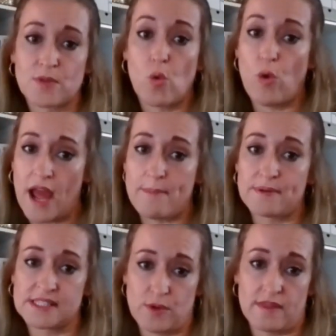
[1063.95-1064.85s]
What
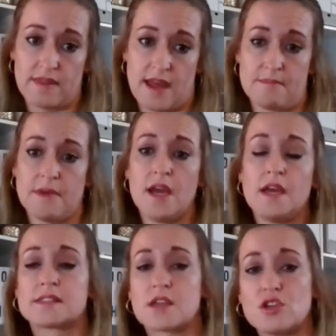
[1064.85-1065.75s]
happens with them?
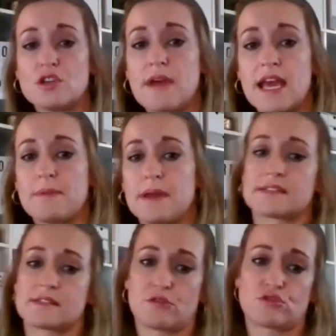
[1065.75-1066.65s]
So you may be a
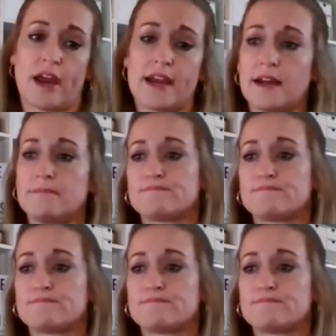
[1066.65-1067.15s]
sole trader,